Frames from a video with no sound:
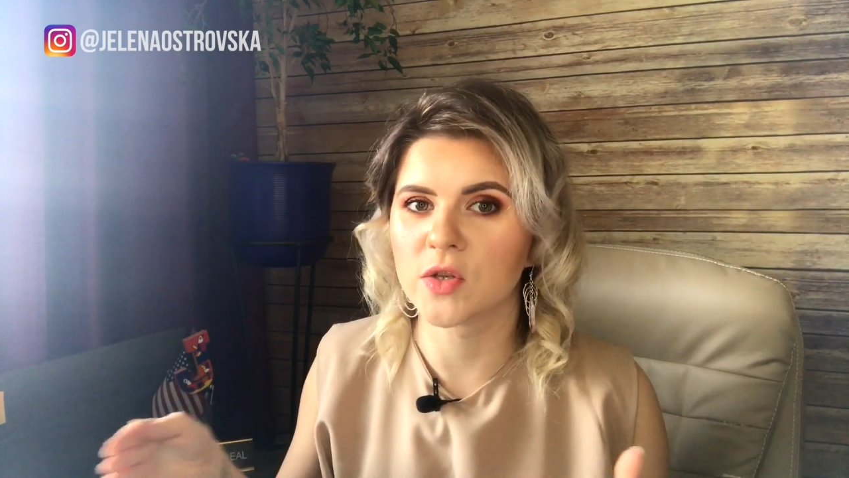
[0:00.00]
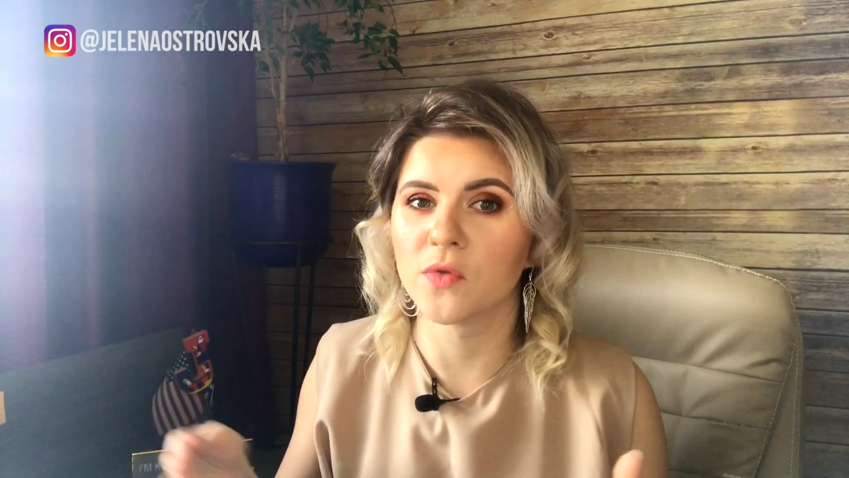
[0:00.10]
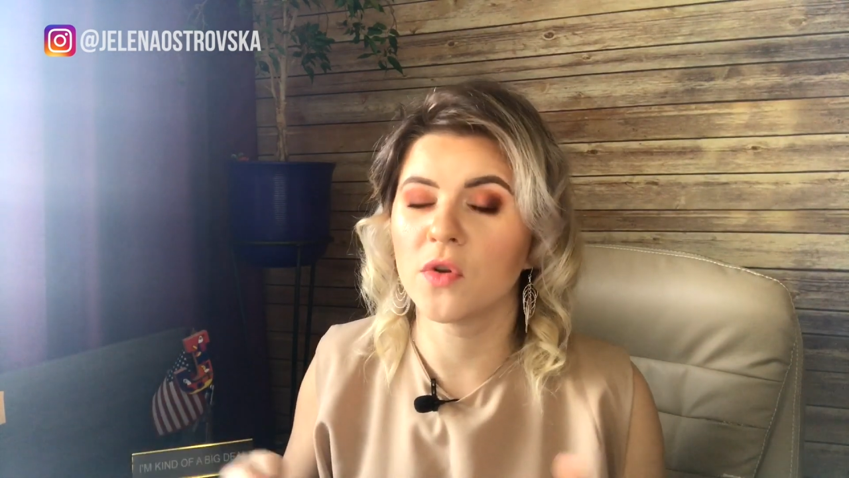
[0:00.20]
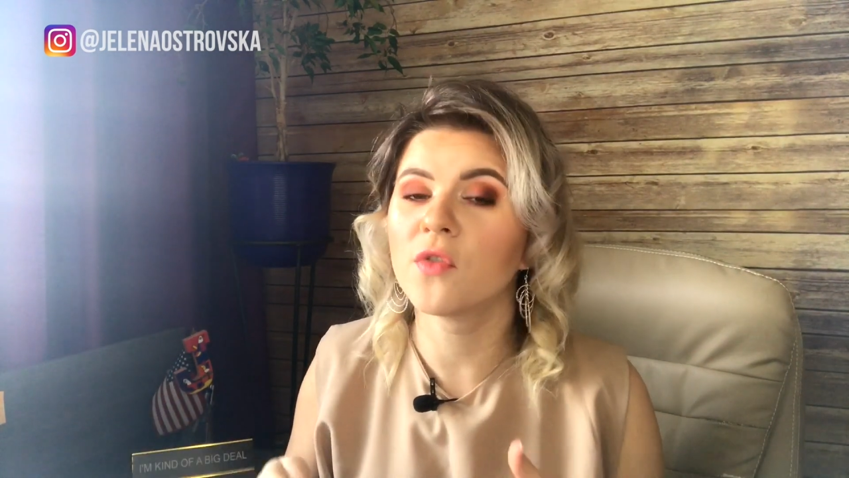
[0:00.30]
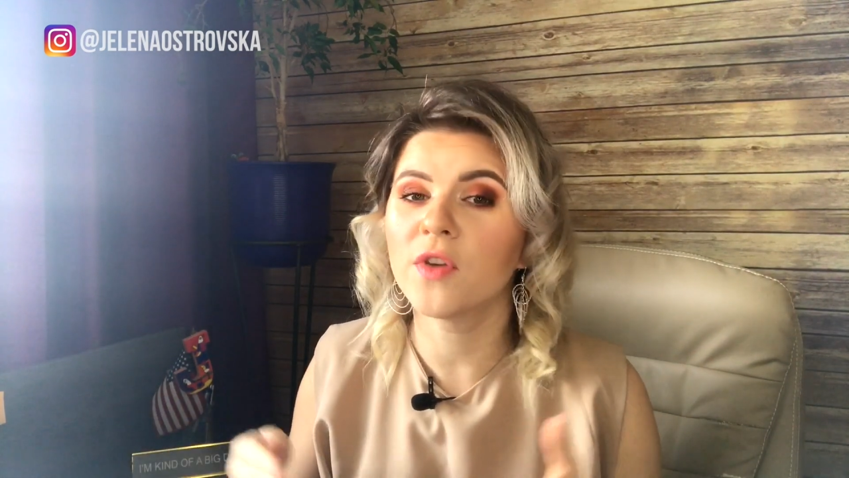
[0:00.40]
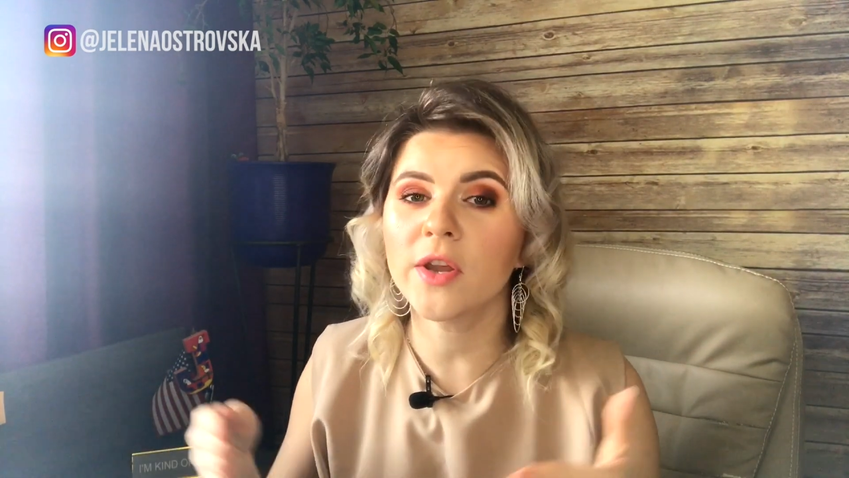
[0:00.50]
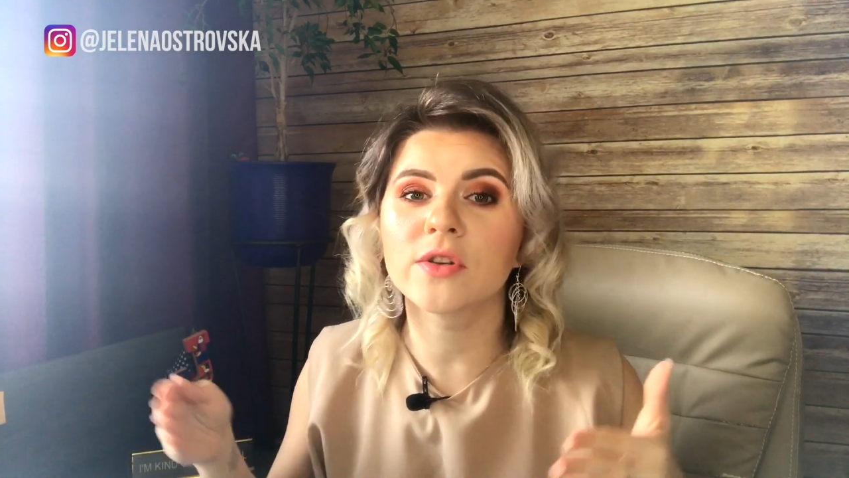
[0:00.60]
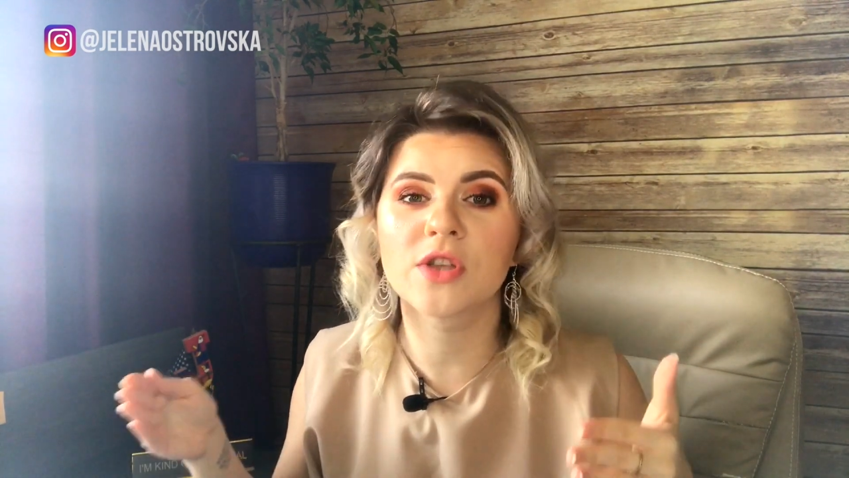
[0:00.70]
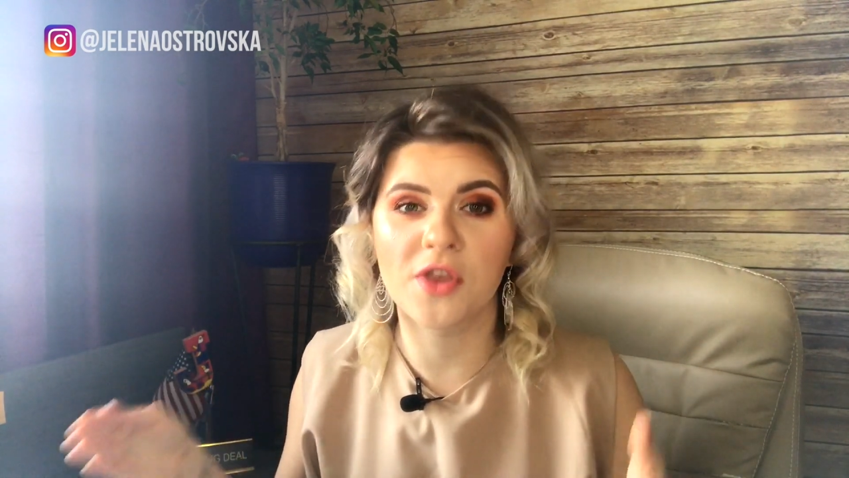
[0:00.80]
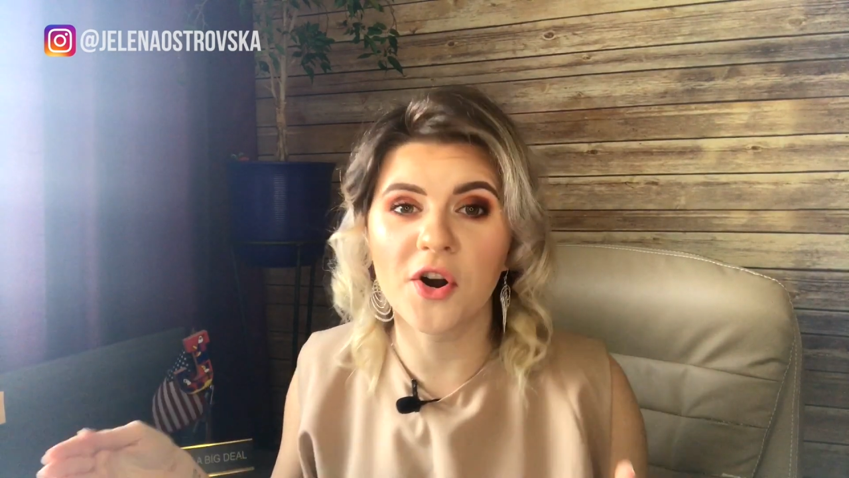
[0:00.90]
So if your video
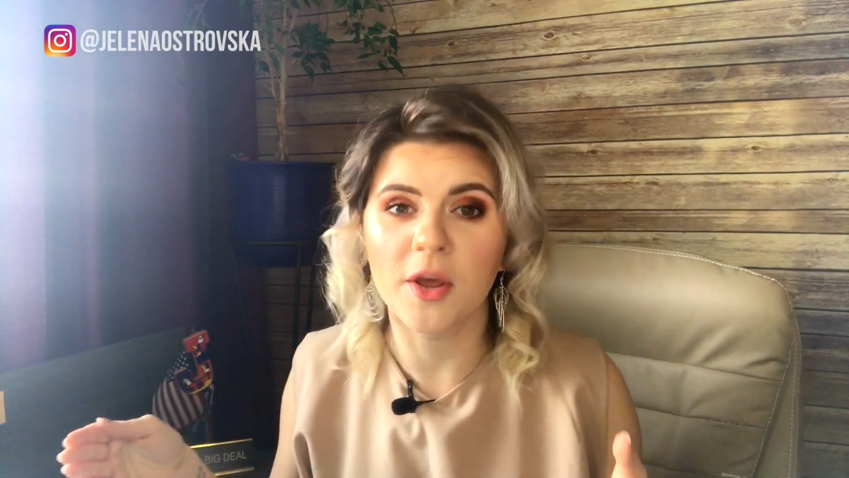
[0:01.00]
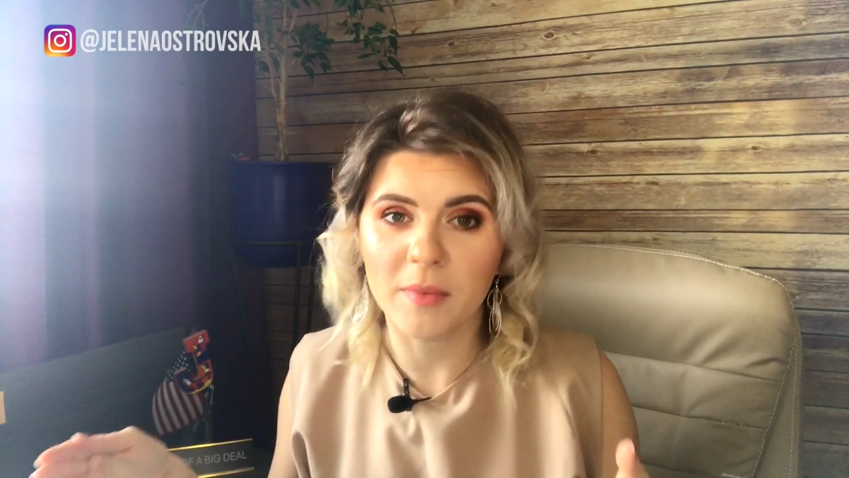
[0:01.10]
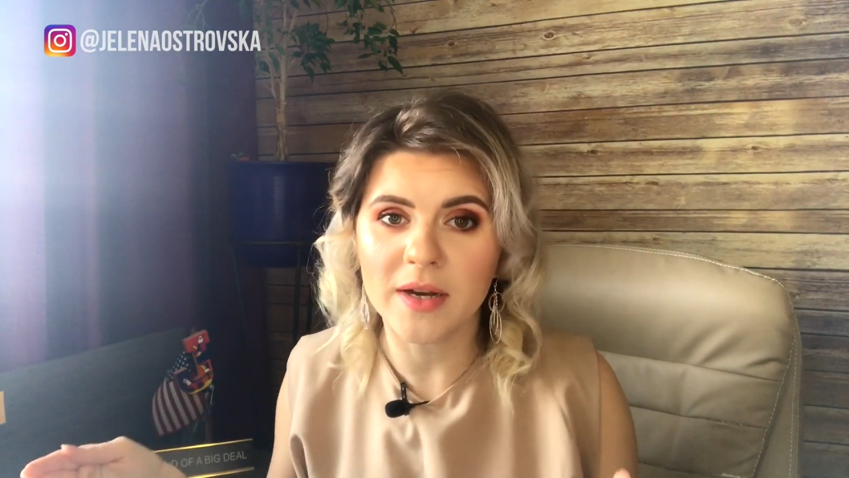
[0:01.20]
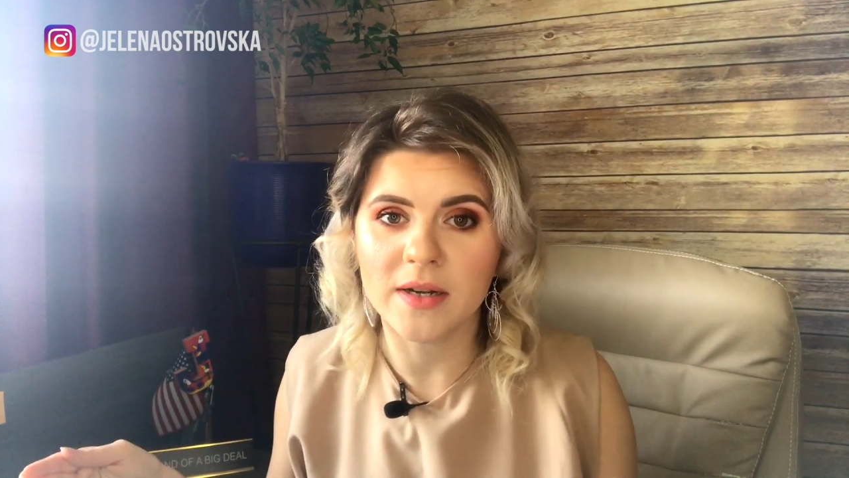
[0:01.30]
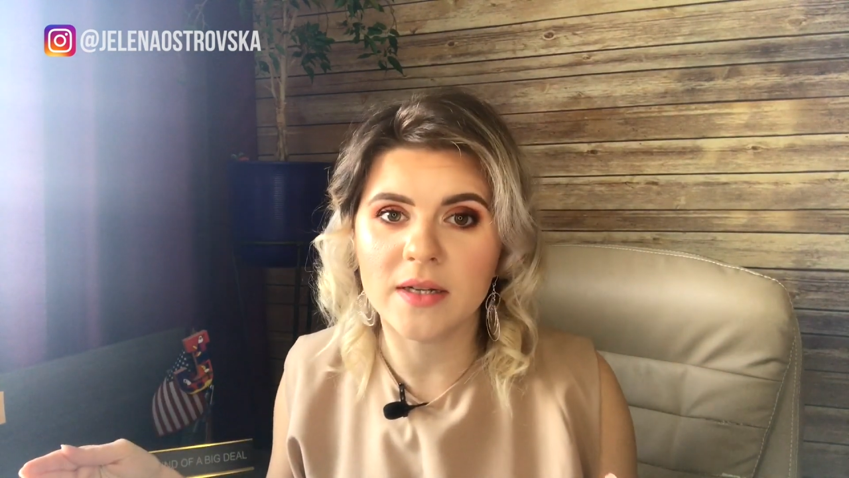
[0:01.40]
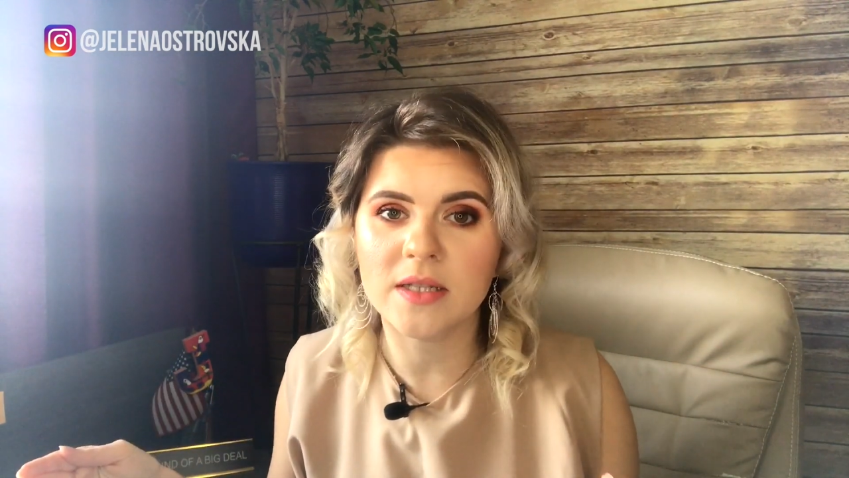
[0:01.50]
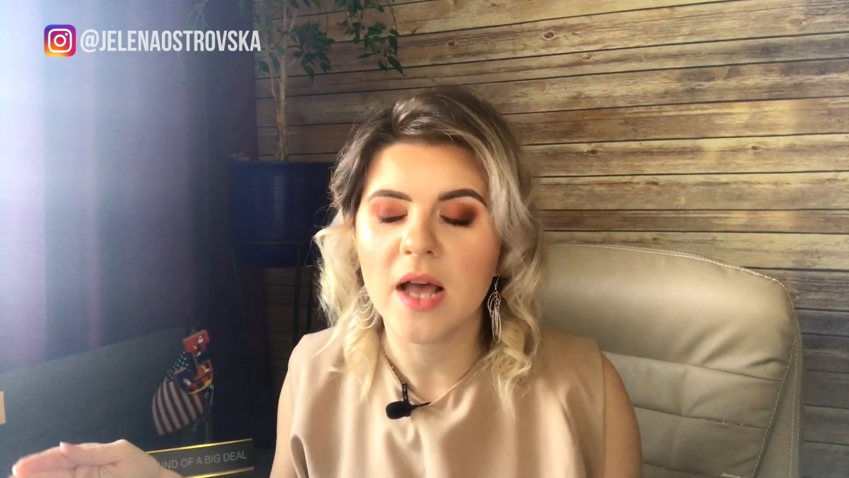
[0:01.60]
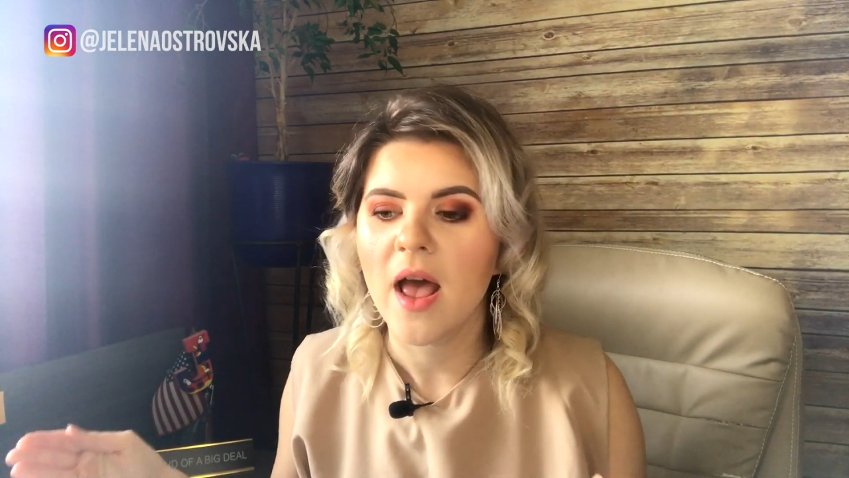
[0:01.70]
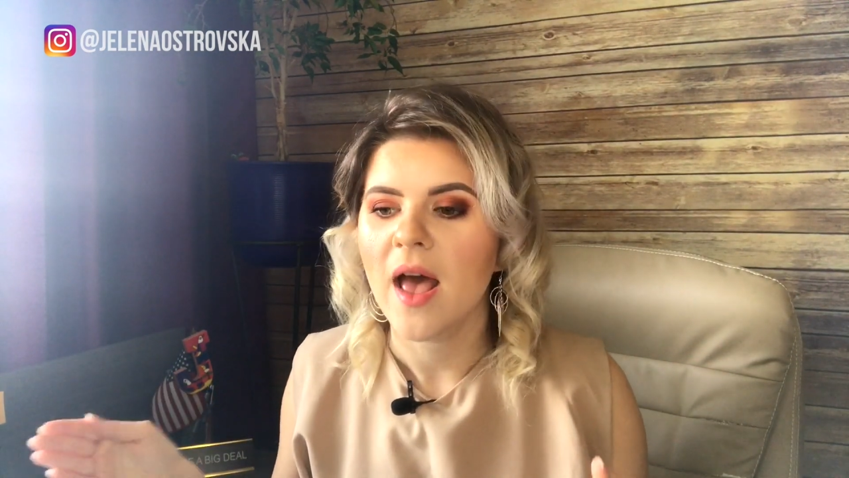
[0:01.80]
is 30 minutes